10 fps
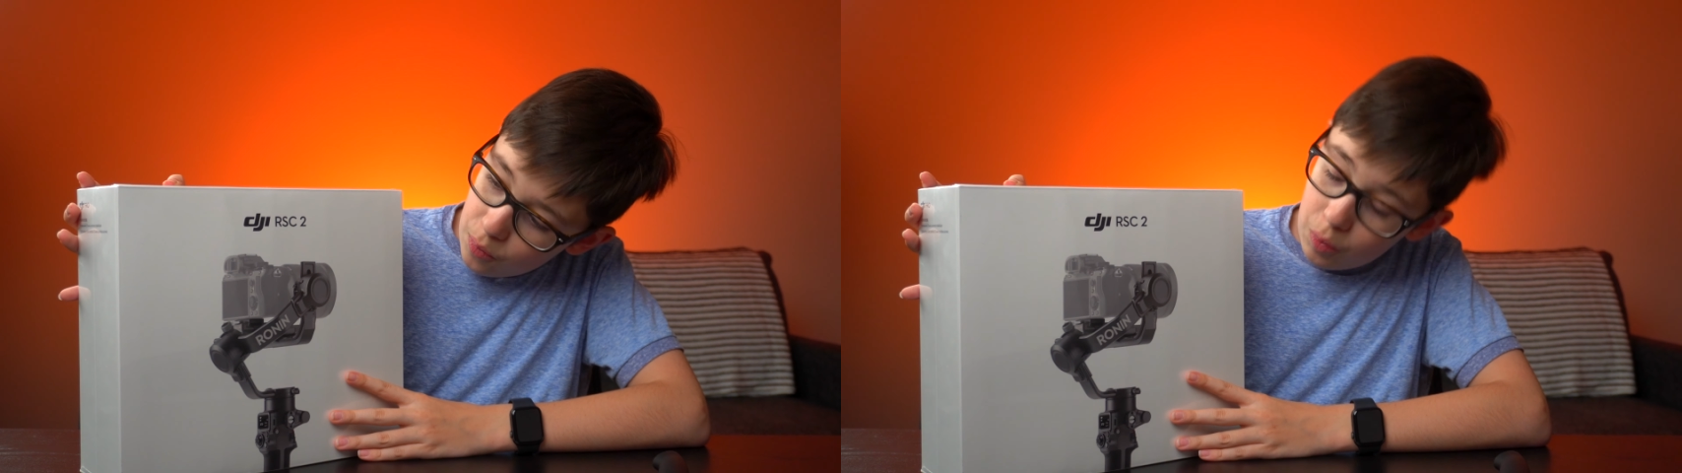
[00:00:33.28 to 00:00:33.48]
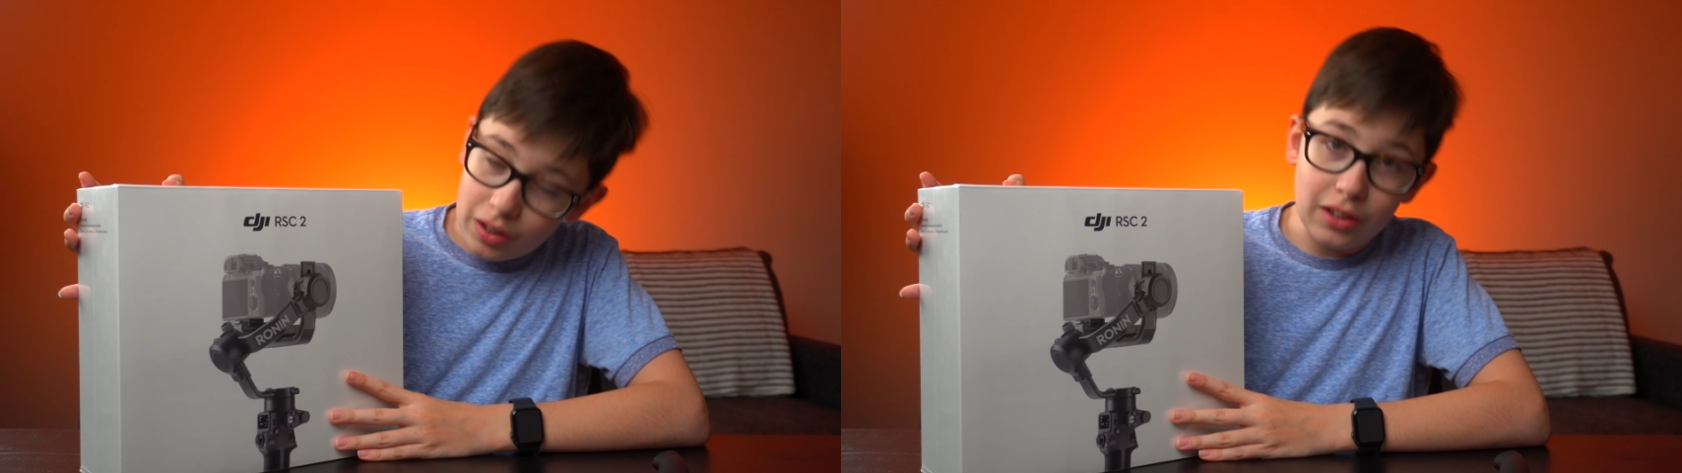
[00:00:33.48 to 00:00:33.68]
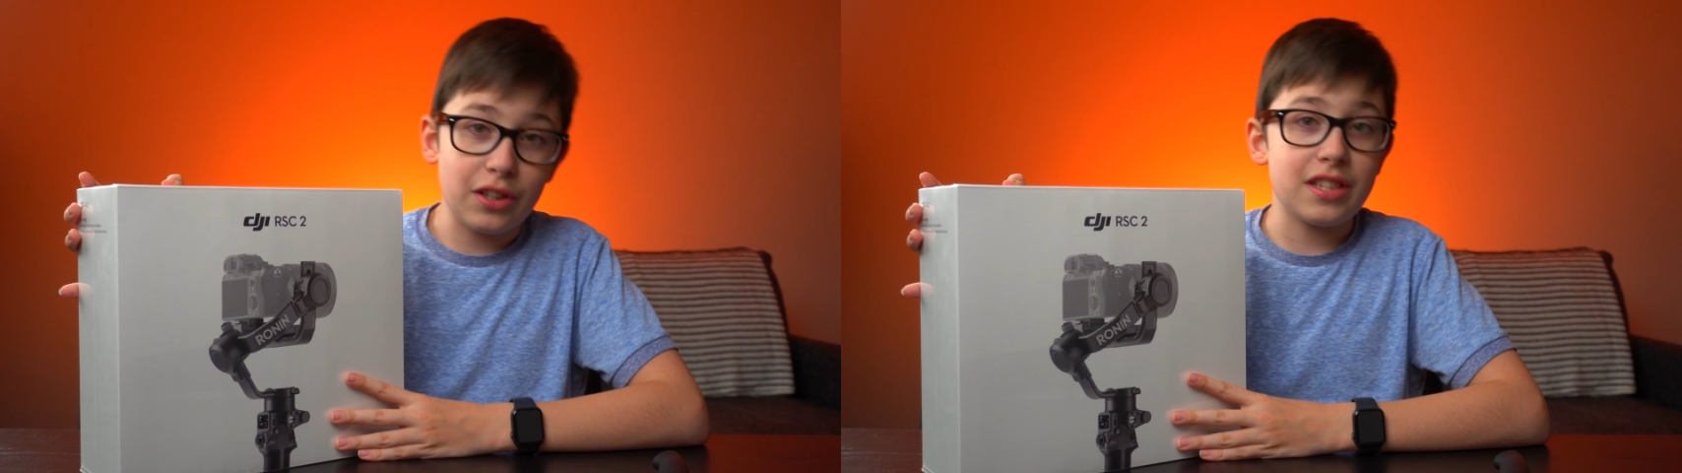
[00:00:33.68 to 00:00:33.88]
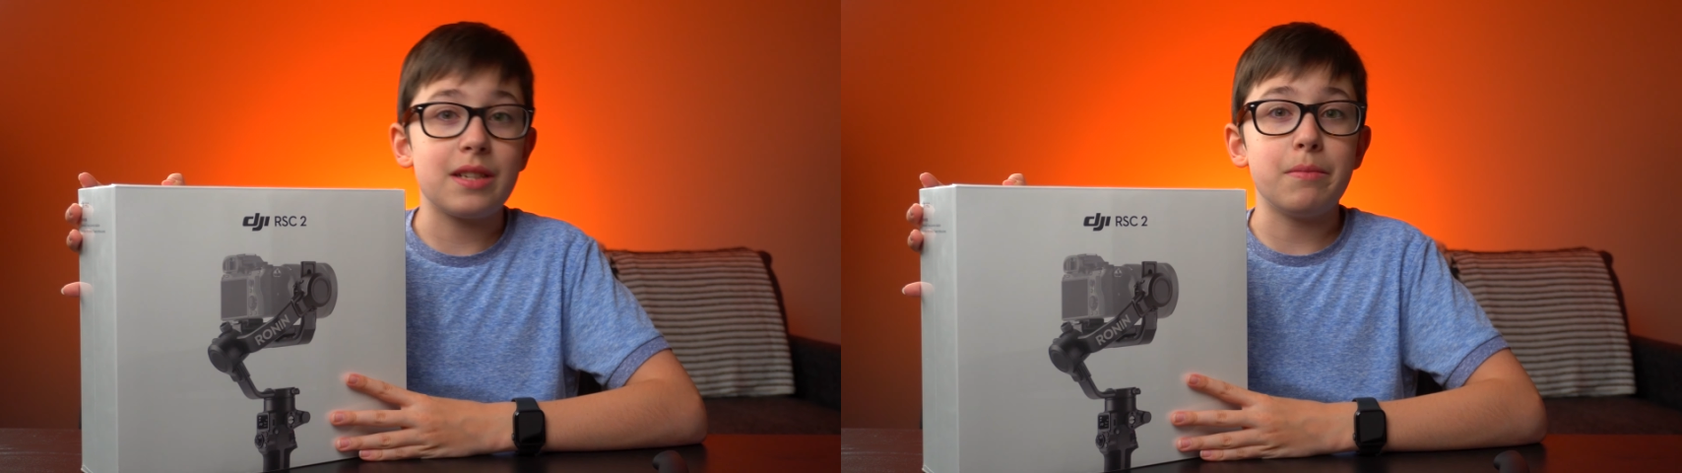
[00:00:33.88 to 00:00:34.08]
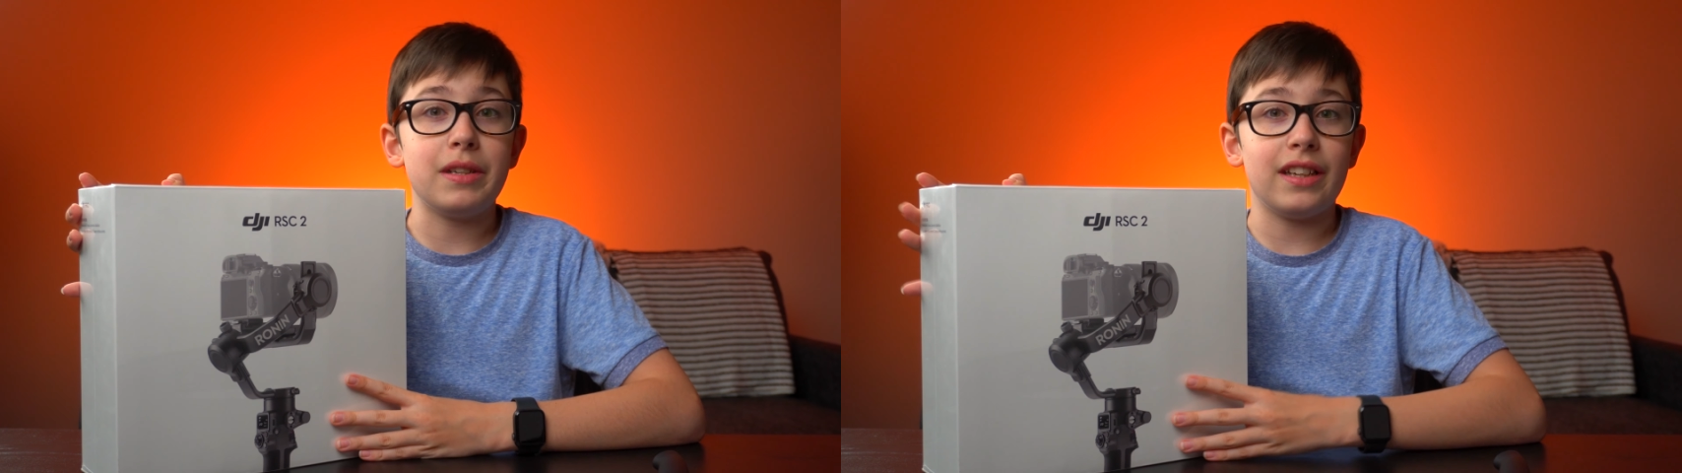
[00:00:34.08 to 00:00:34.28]
what looks
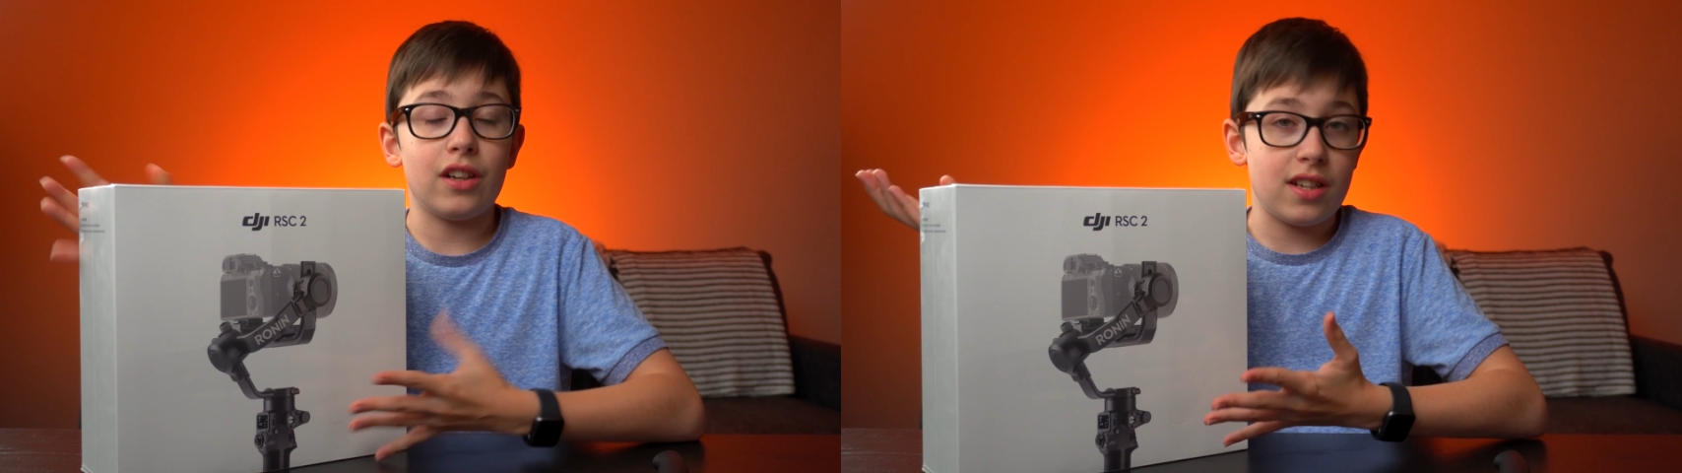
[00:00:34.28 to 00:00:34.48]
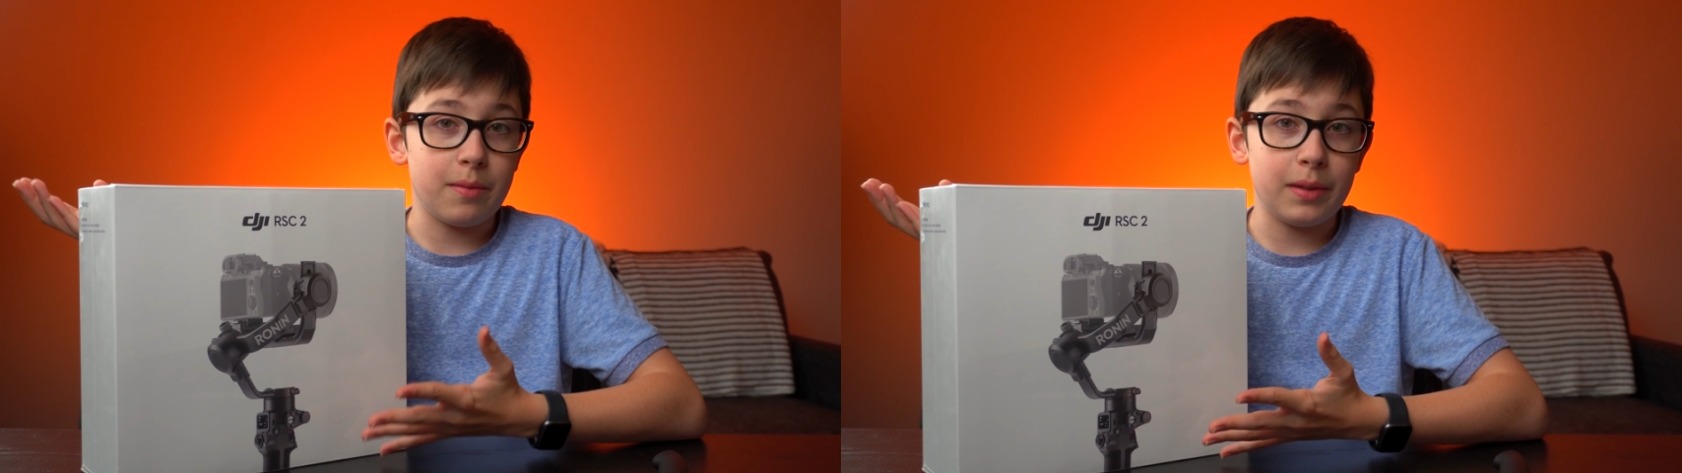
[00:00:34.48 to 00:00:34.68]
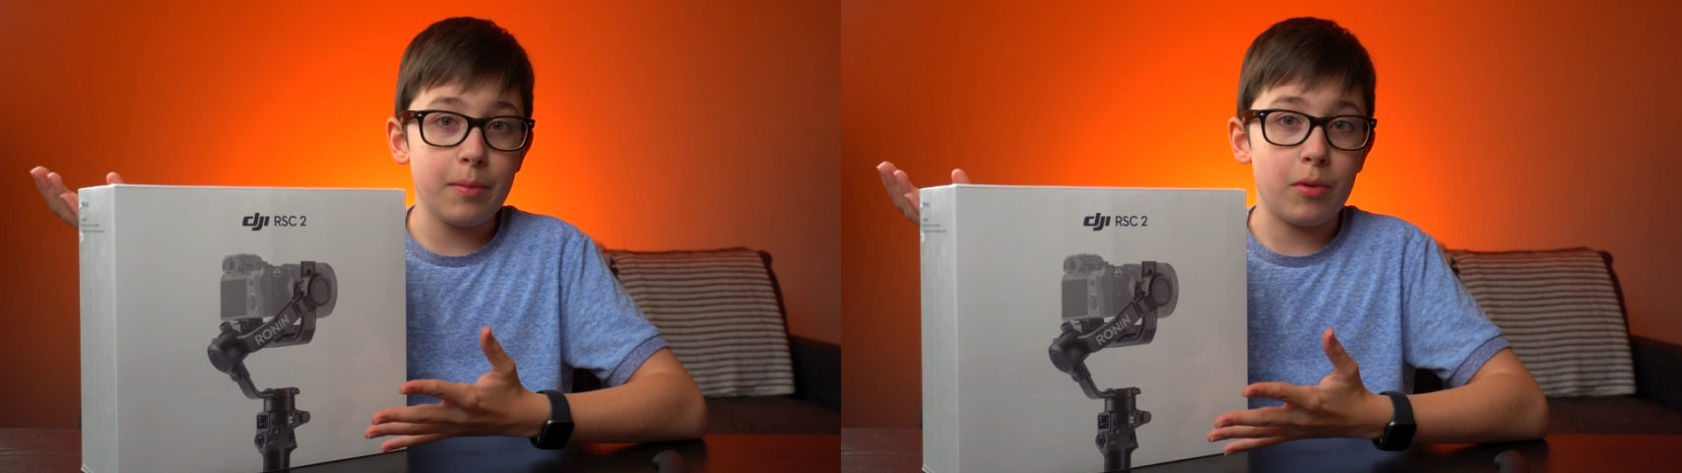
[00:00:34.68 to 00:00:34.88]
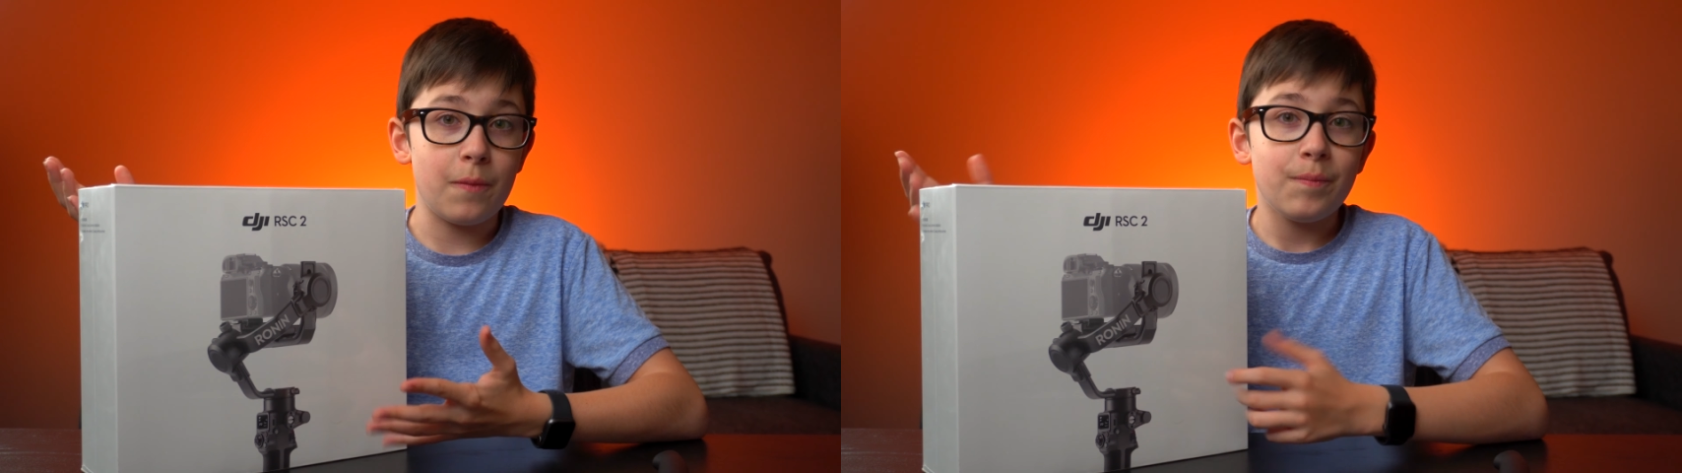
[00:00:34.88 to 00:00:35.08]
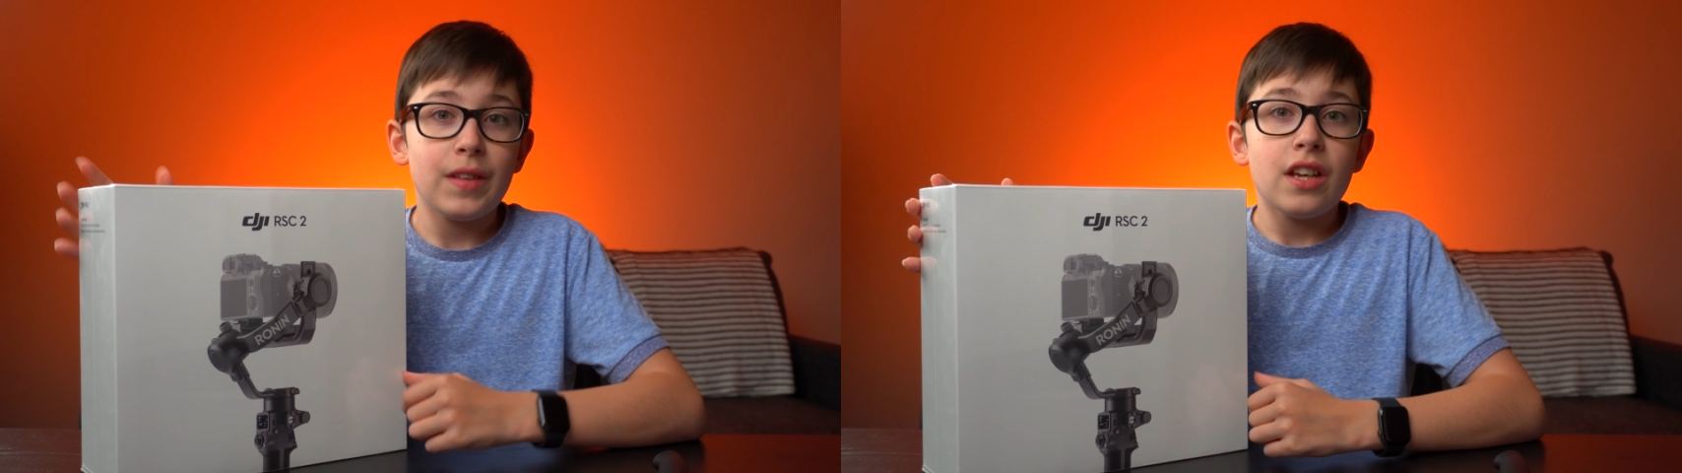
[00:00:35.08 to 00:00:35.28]
to be an awesome gimbal.